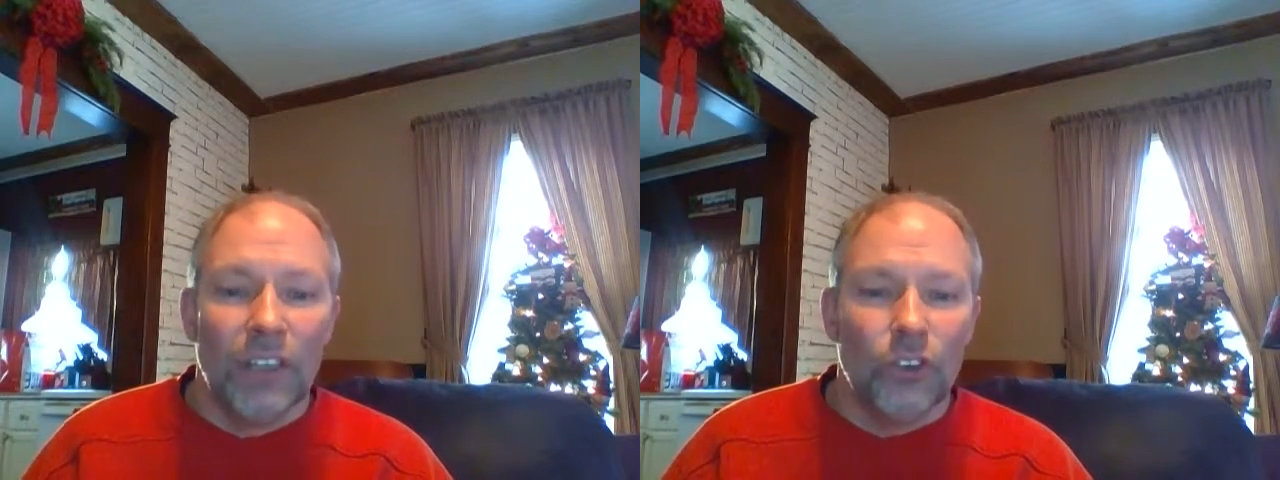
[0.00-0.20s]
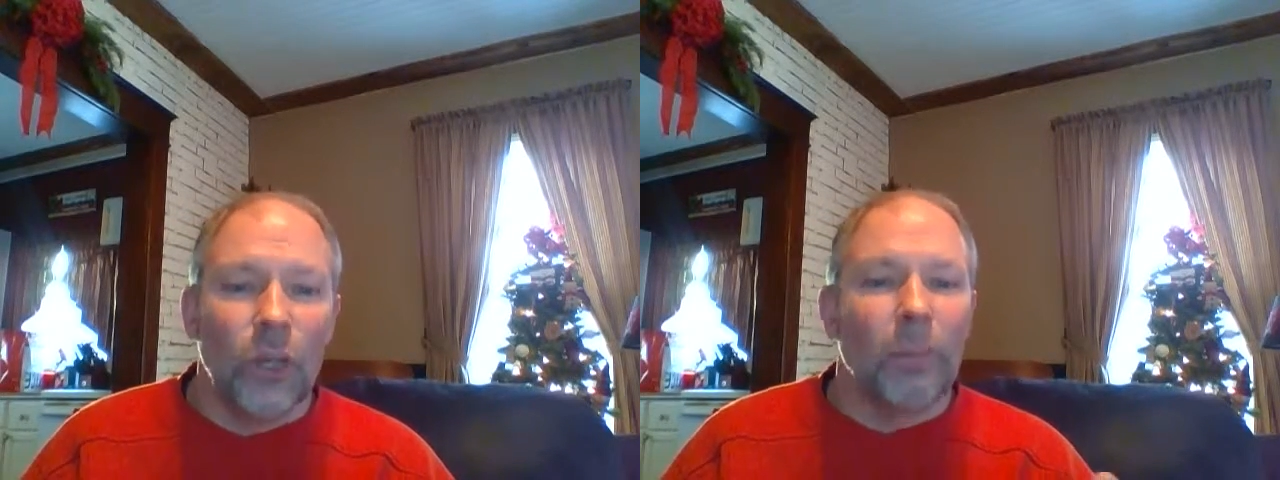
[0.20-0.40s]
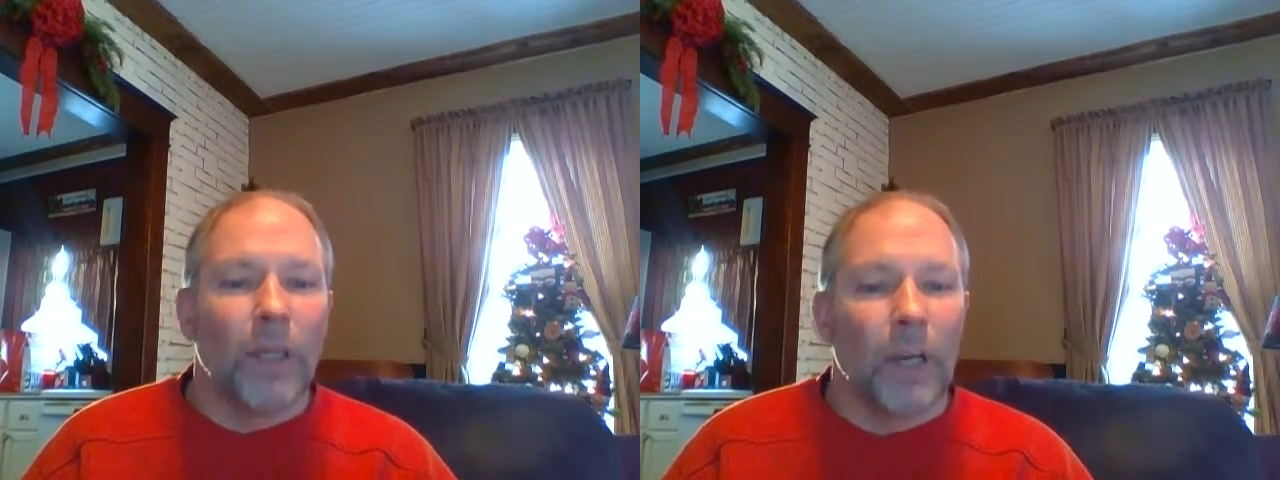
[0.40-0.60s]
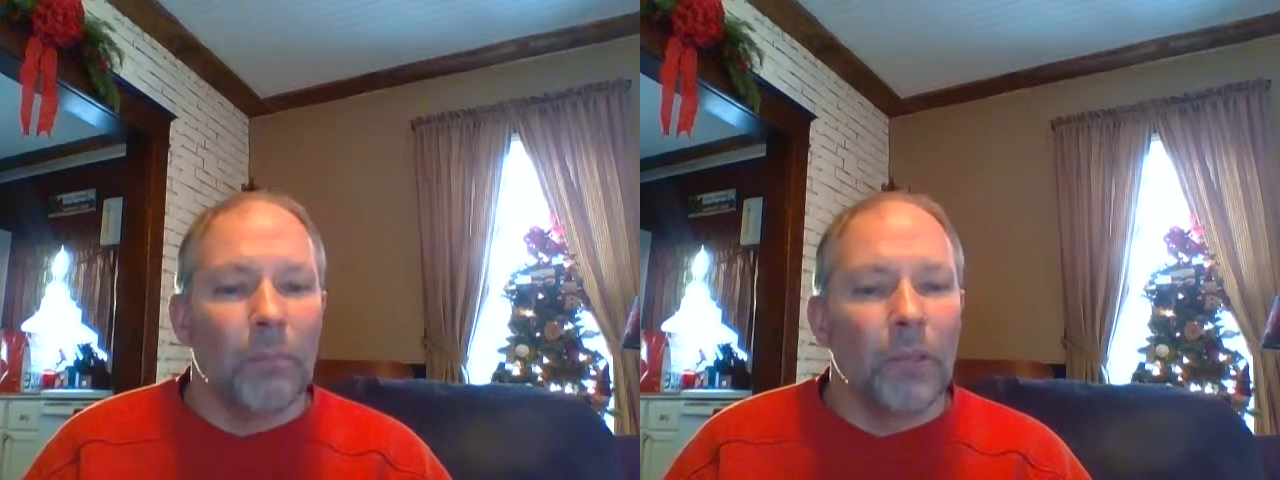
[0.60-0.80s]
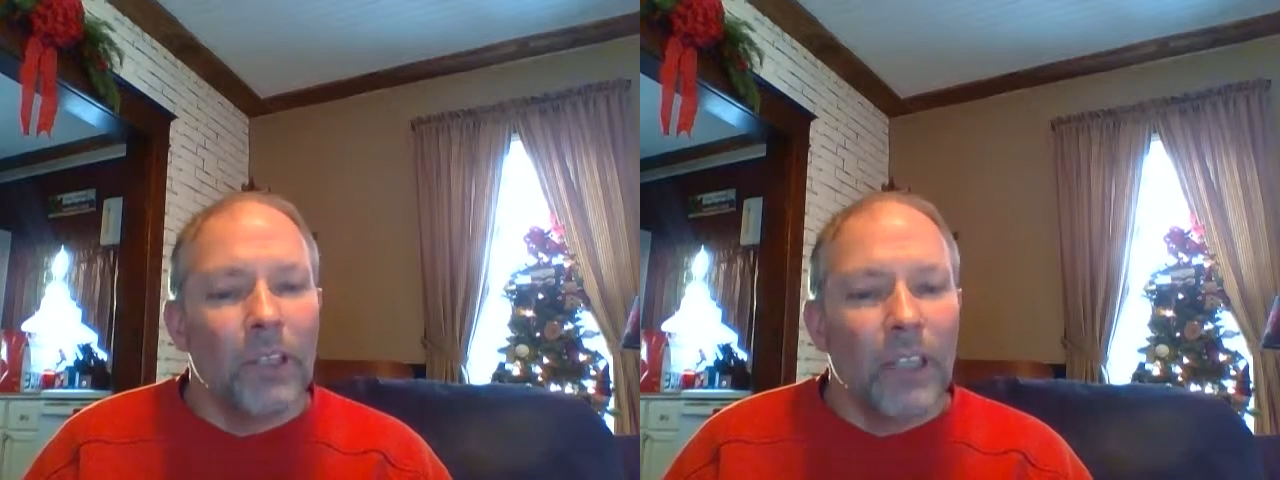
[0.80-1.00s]
jumping
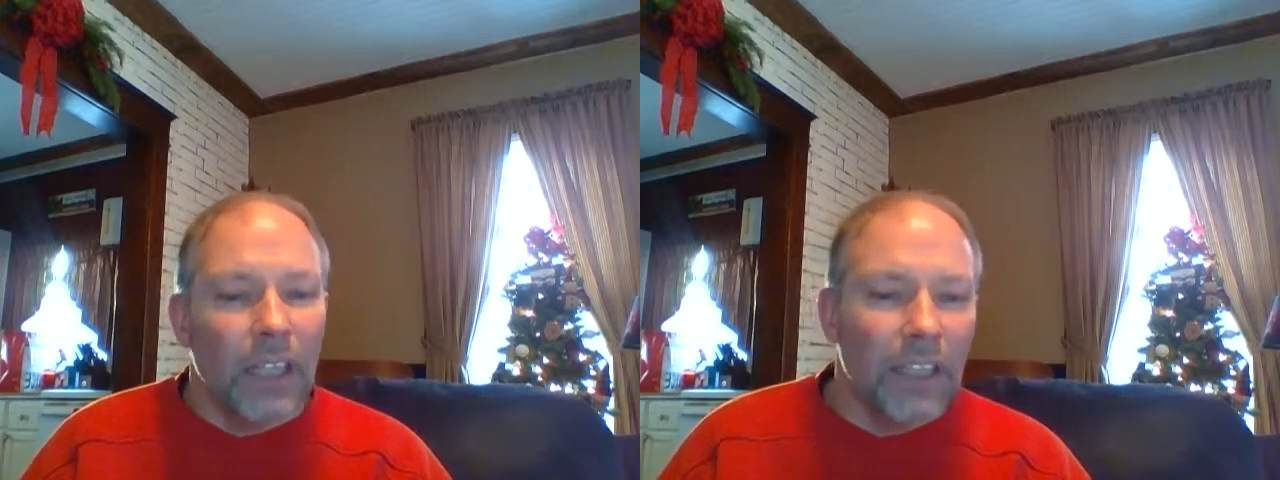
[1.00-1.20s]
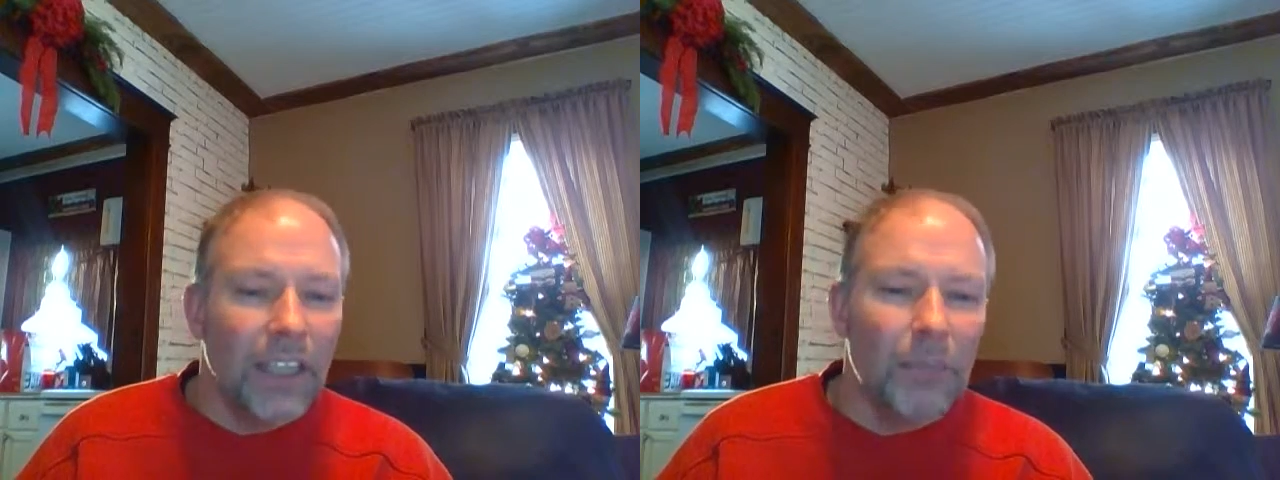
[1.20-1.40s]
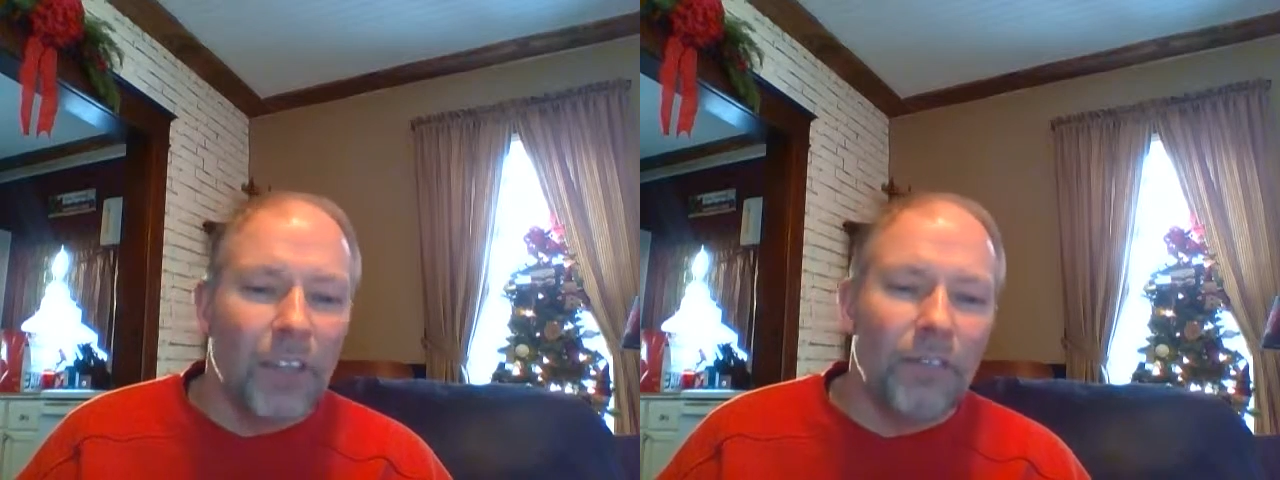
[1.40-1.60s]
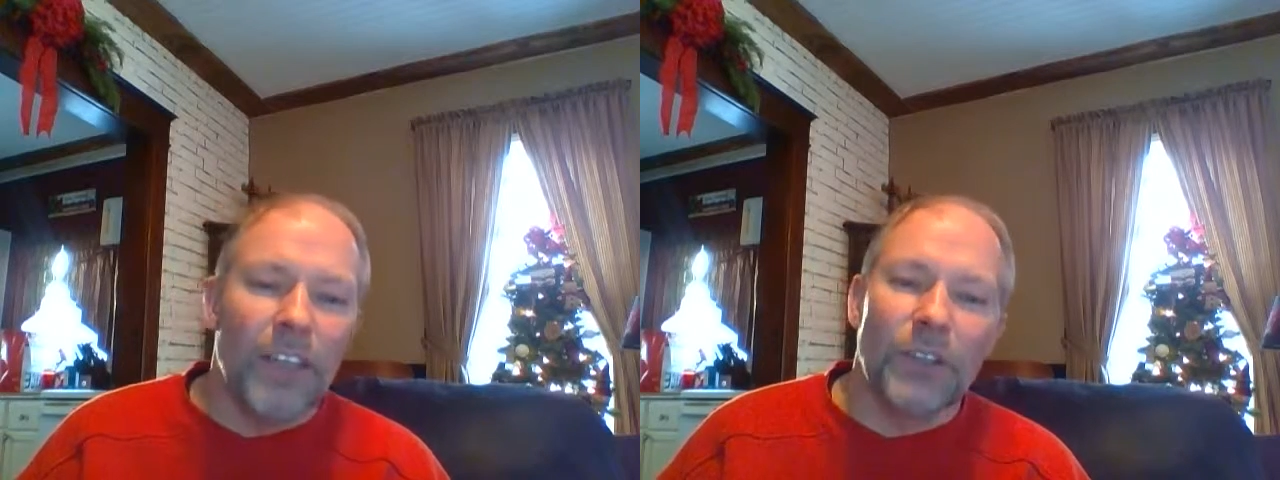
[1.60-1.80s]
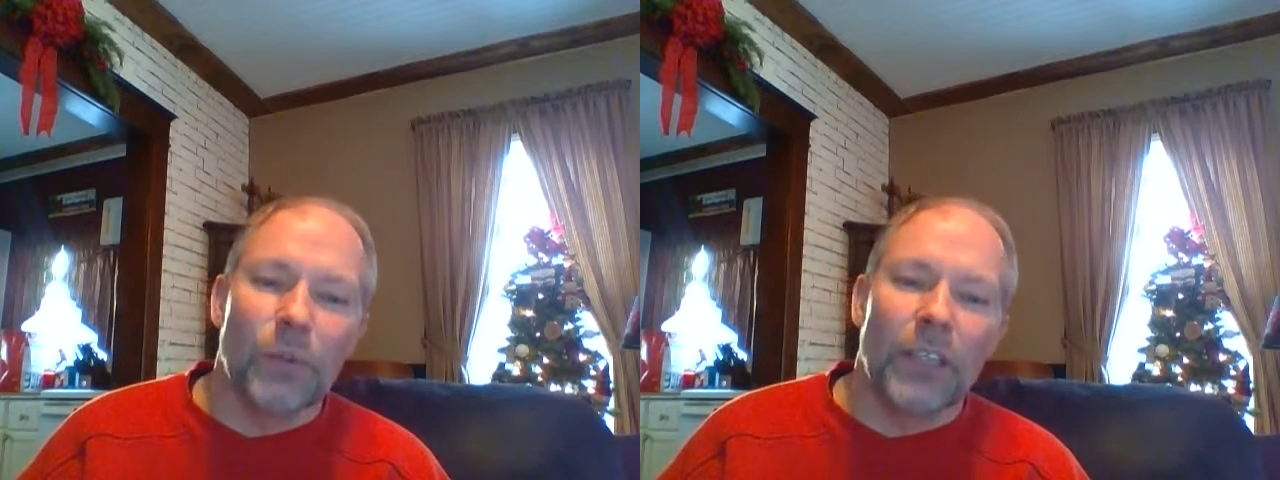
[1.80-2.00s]
up and licking my
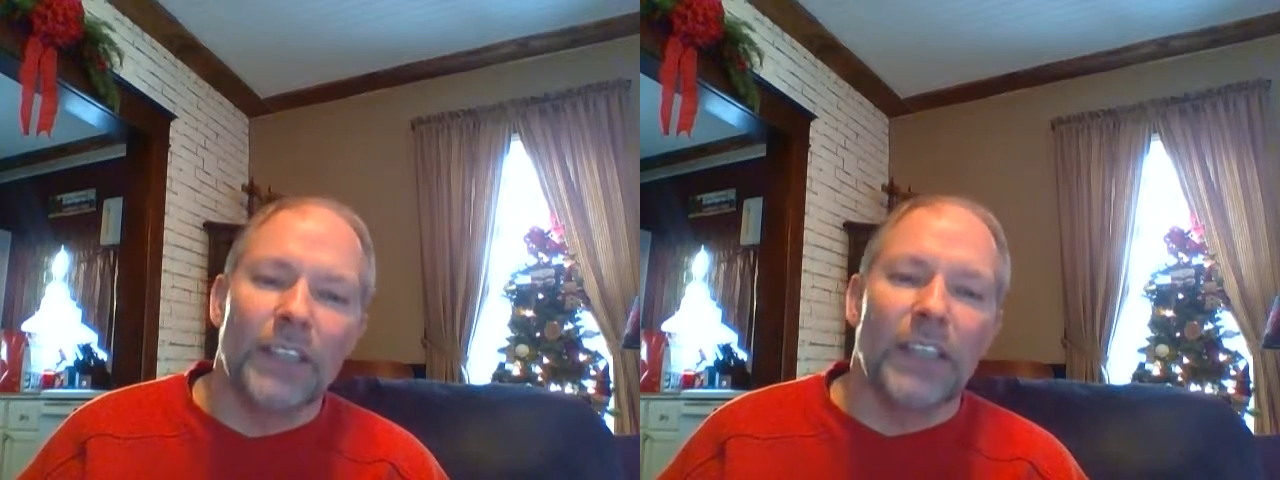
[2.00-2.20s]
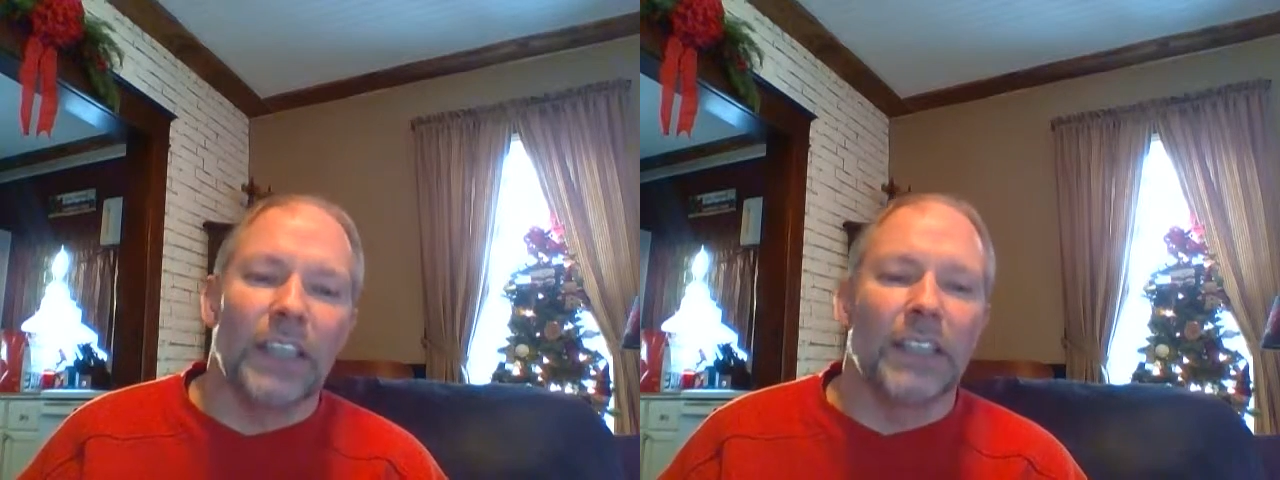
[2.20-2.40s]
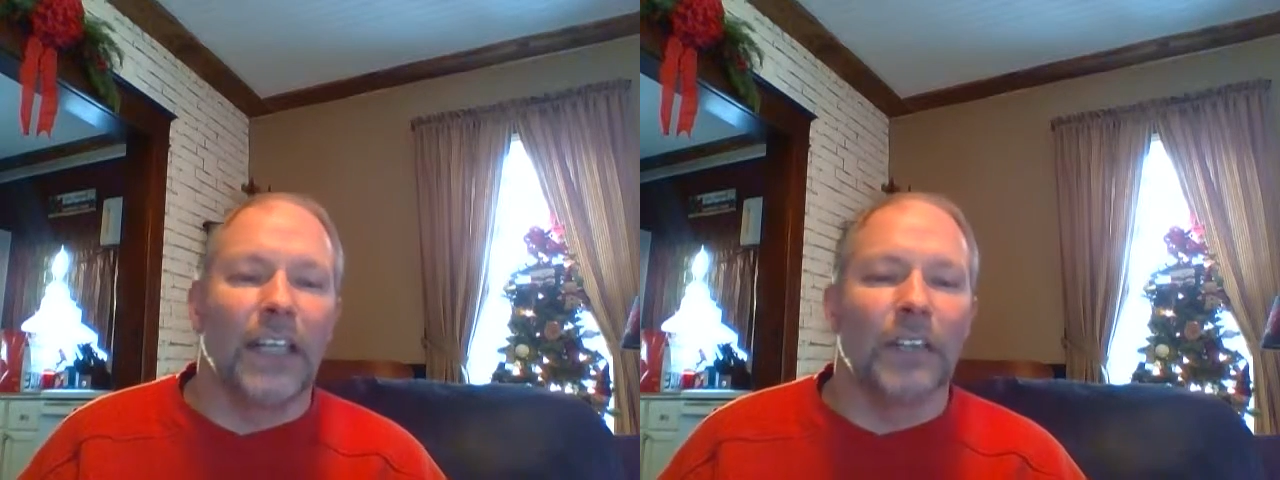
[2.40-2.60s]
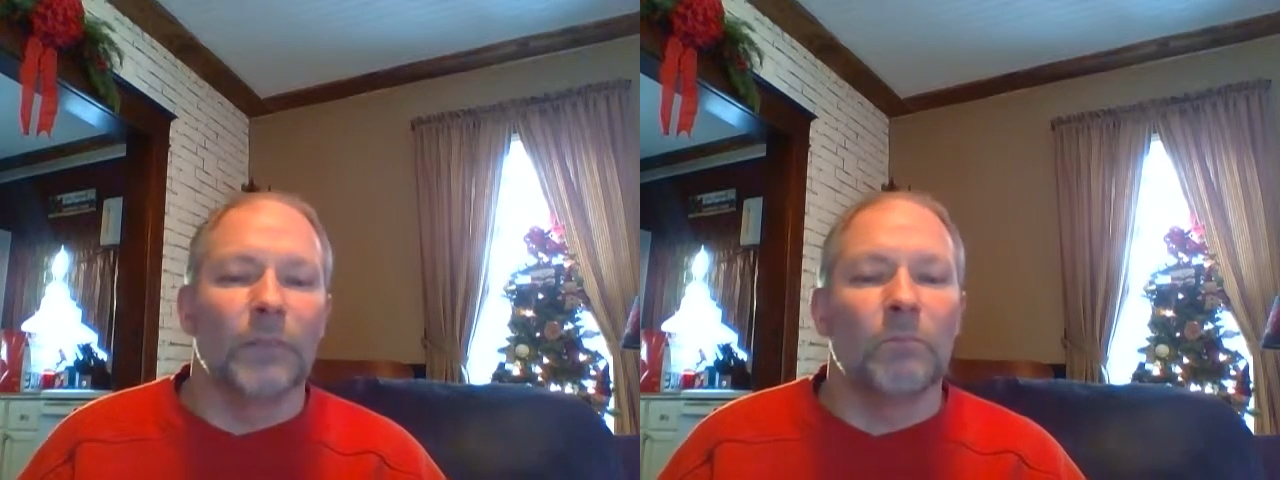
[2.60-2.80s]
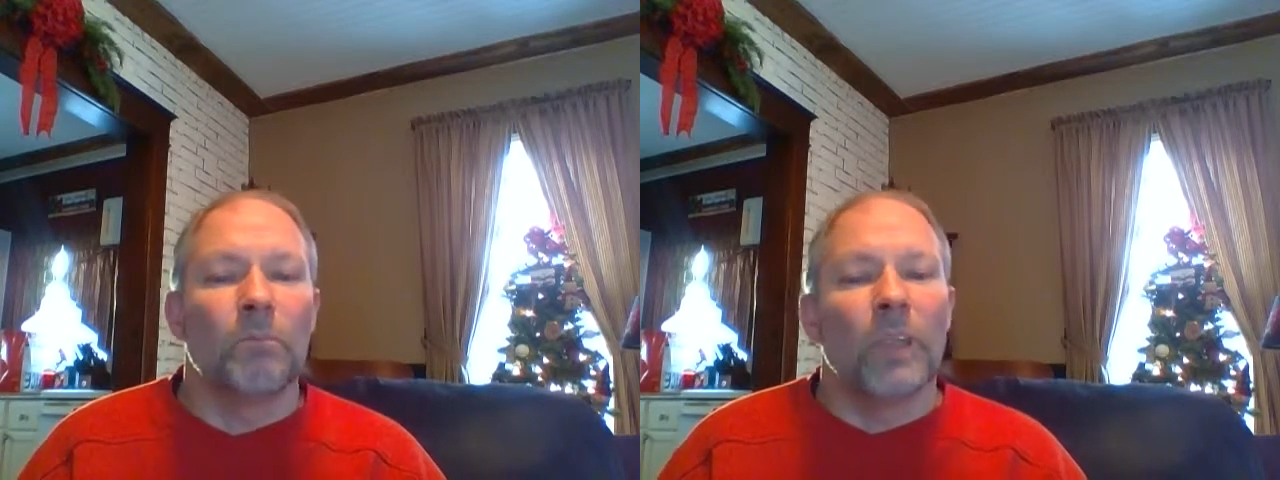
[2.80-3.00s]
face when I sit down,